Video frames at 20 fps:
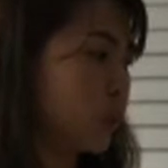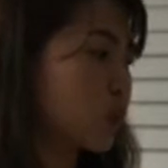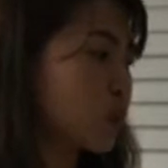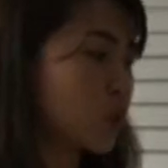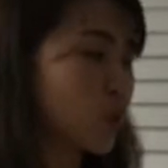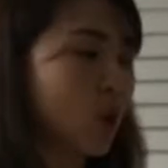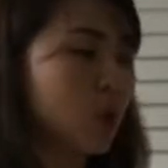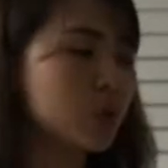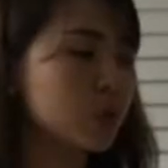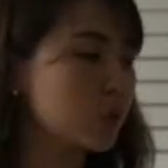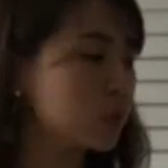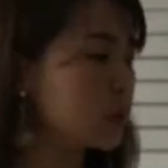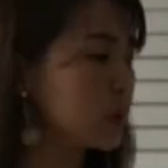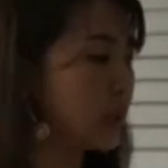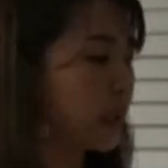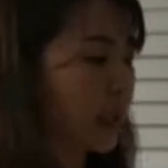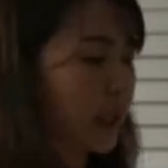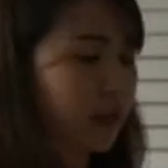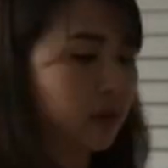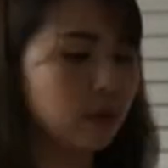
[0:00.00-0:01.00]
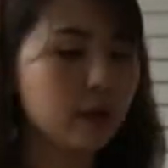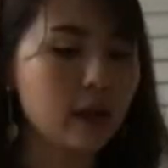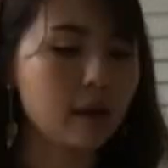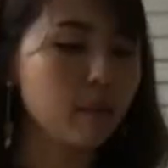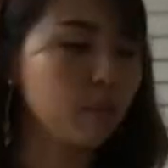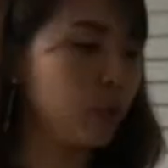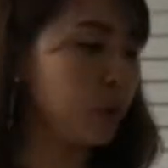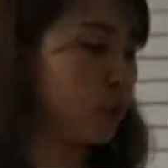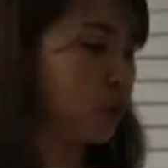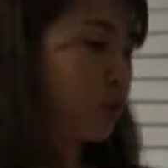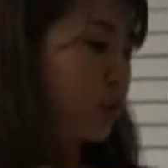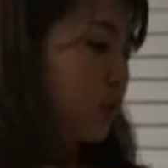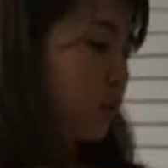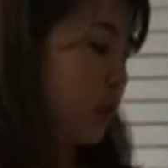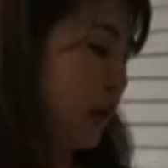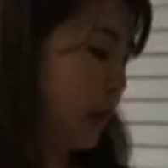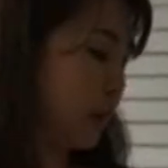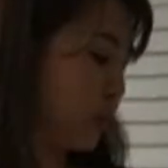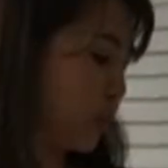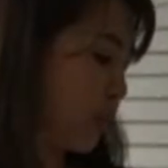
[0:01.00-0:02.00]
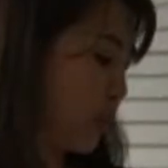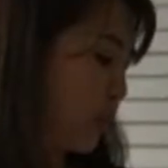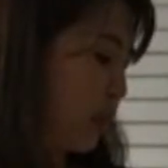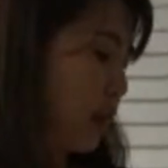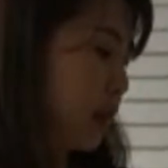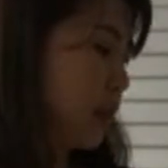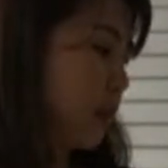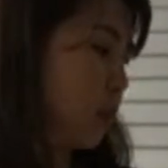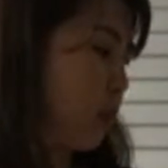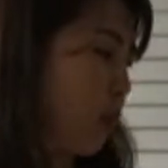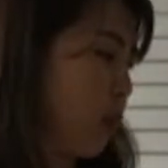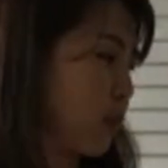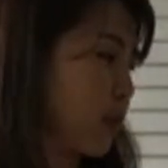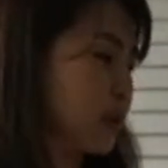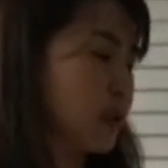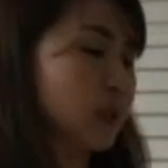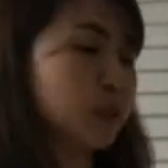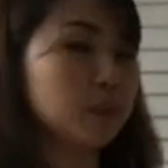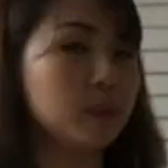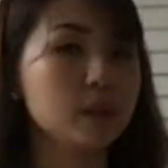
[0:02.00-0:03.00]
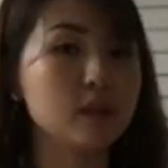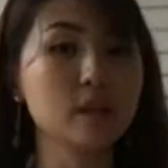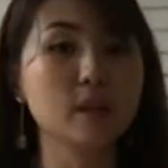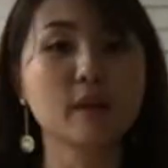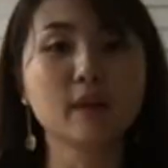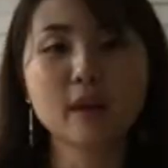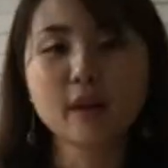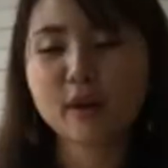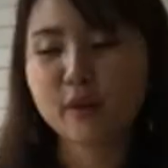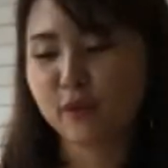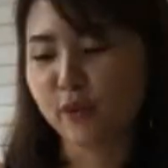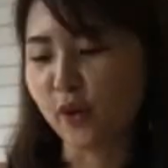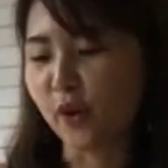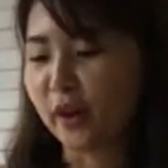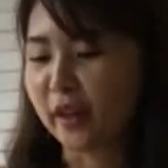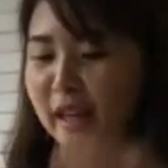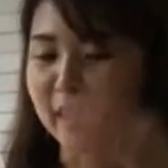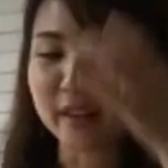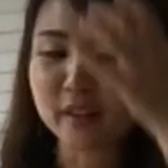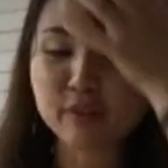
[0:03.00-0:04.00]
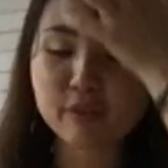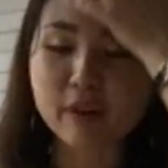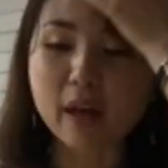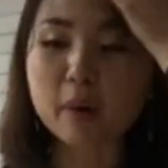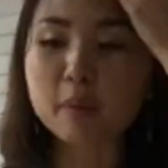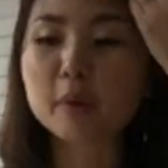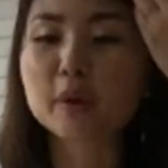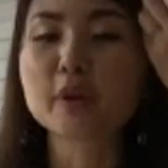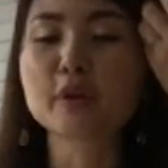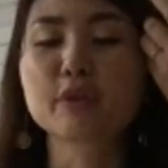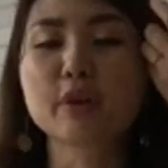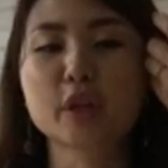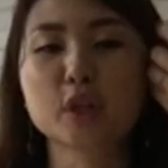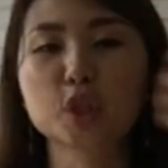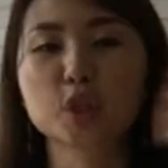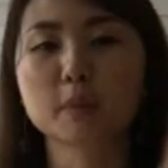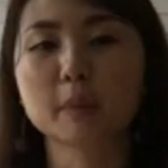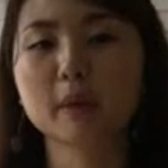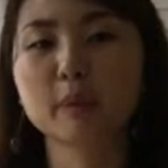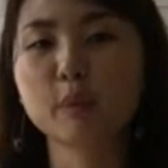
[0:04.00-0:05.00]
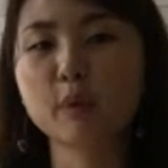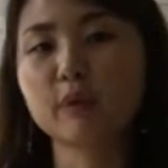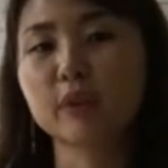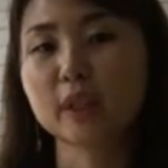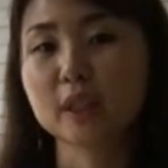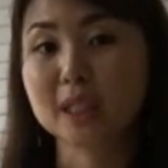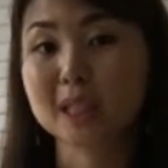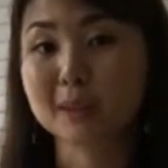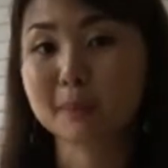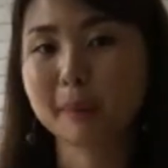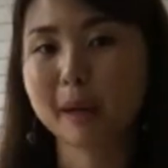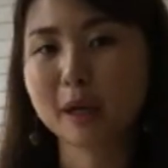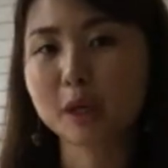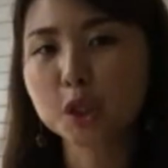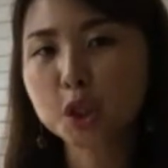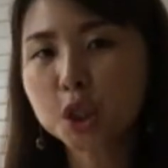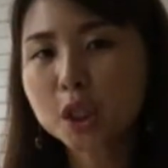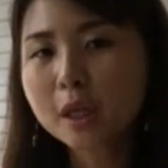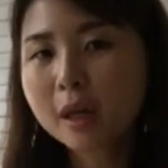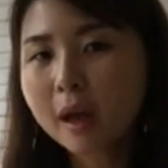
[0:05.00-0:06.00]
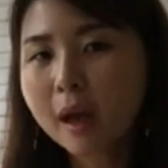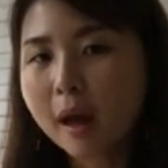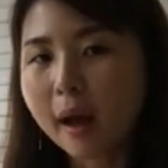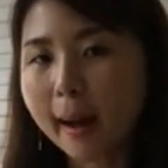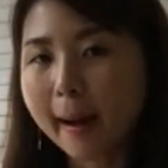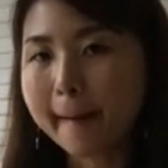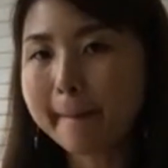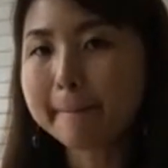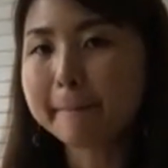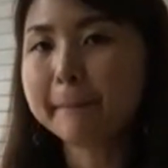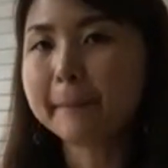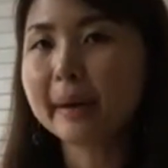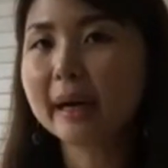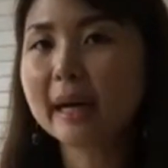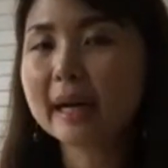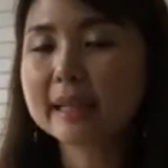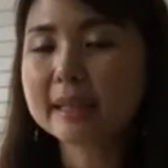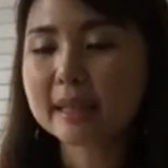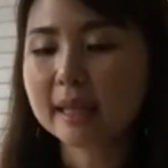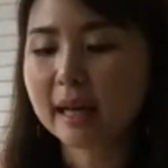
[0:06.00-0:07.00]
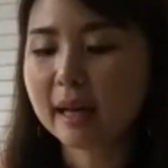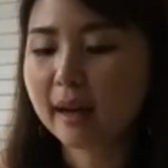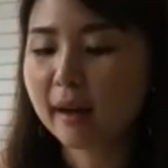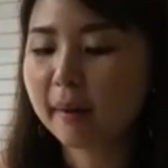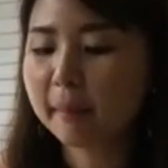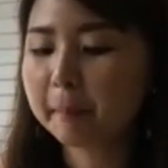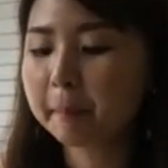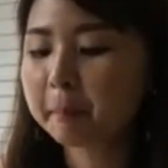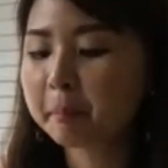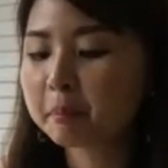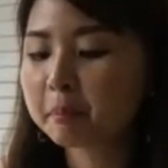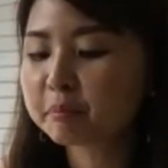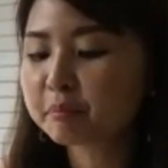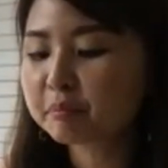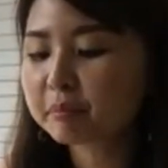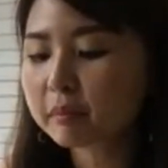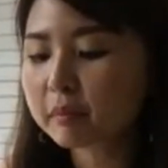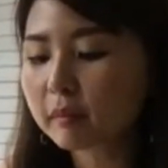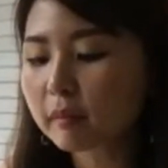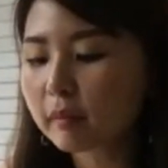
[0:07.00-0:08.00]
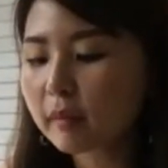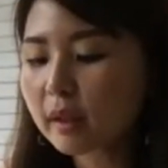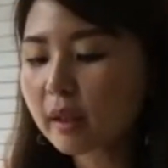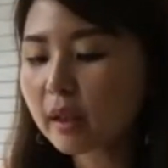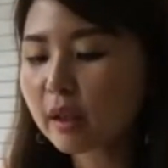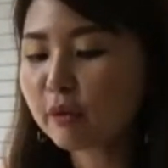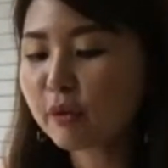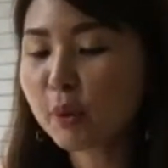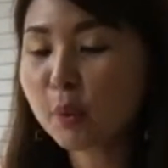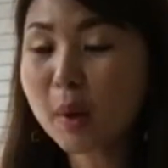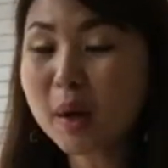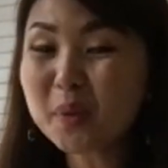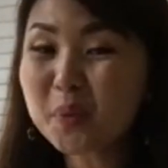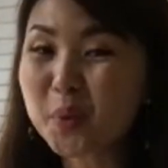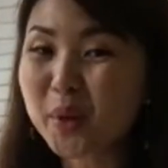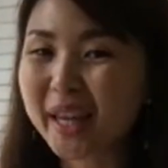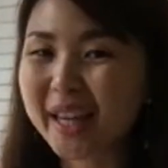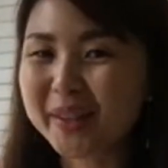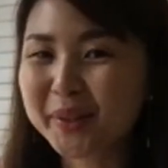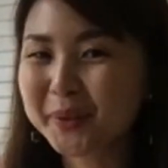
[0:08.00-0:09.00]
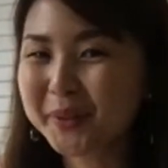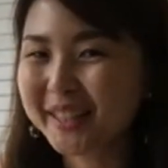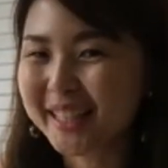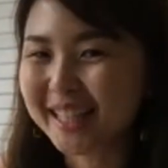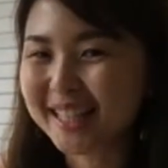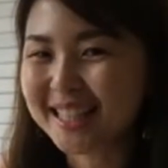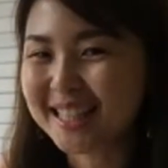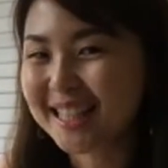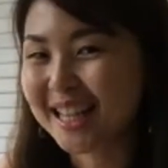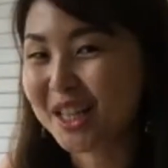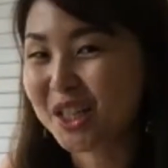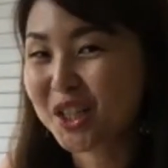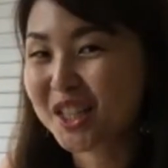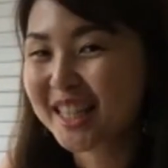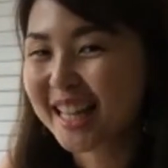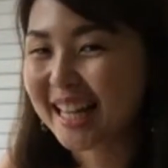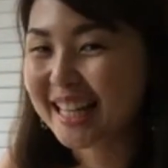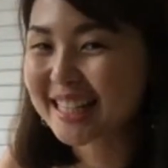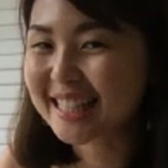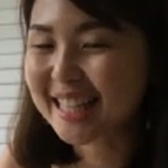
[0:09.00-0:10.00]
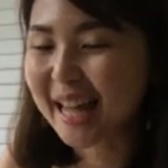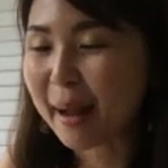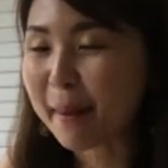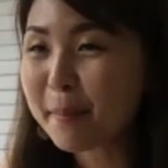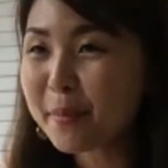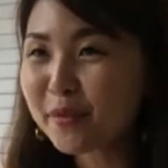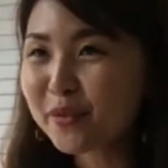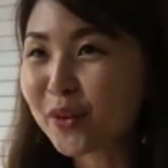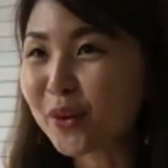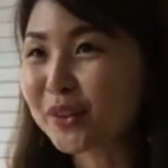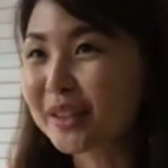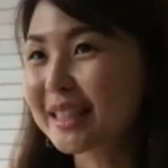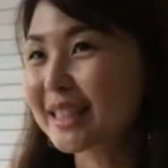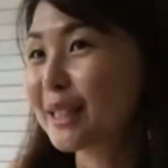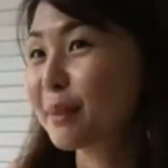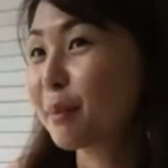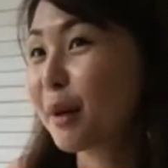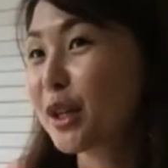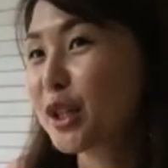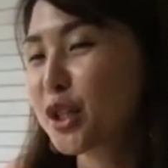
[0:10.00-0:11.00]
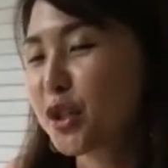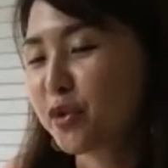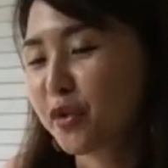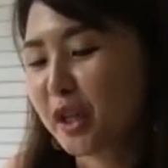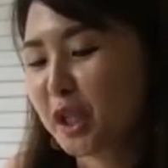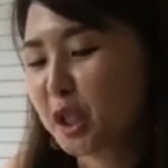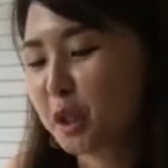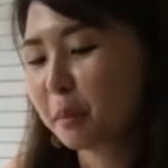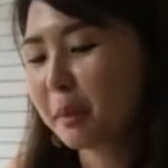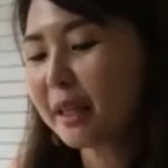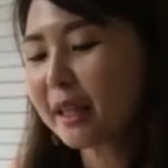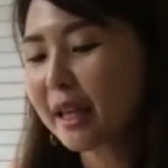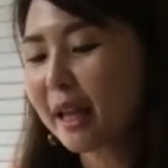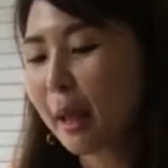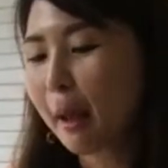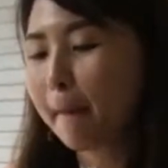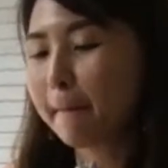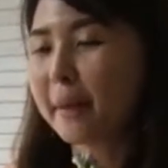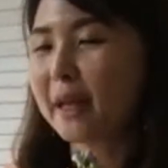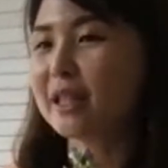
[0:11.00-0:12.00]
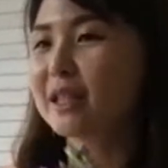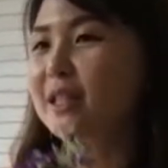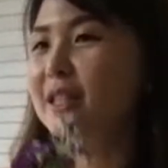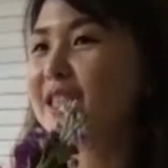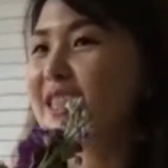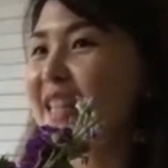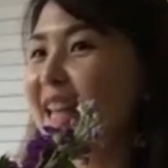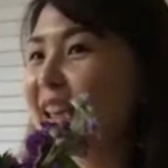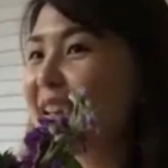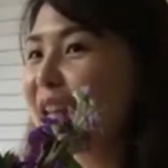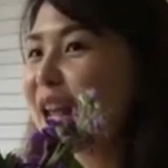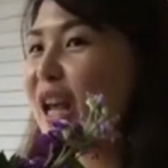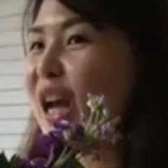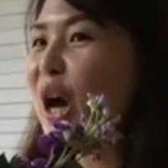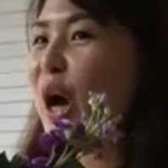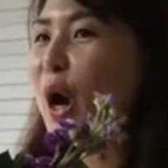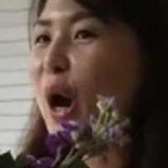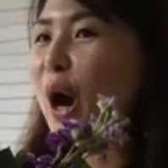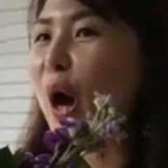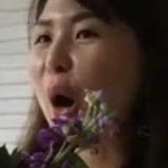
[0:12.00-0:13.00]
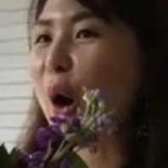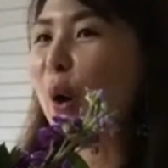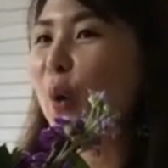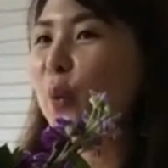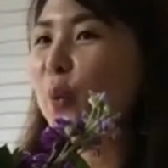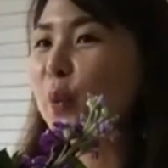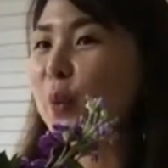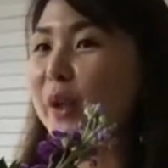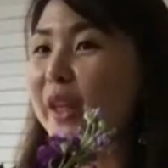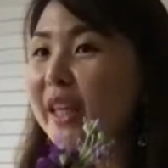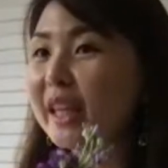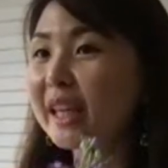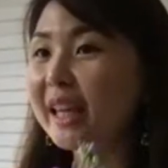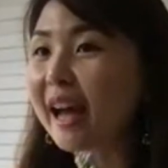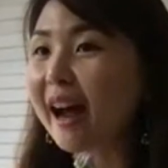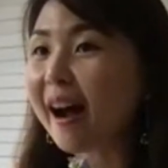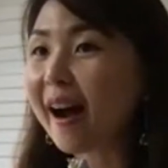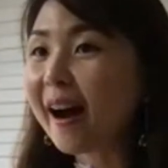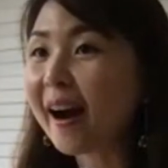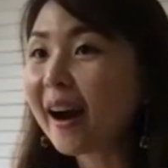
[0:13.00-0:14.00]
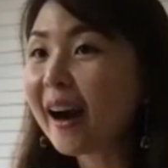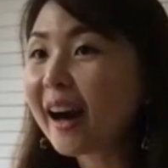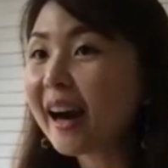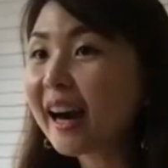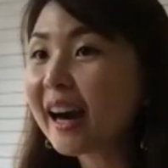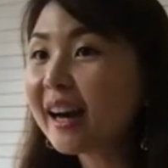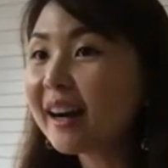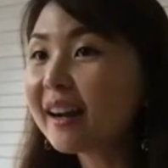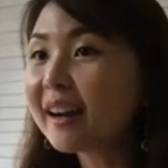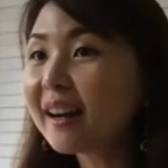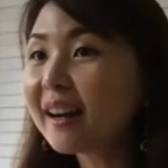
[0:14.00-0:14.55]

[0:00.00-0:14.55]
stalks only, okay, which I don't think it warrants me for another flower arrangement with the sponge. But if you want, we can do another session next time for the sponge arrangement. But today, we are,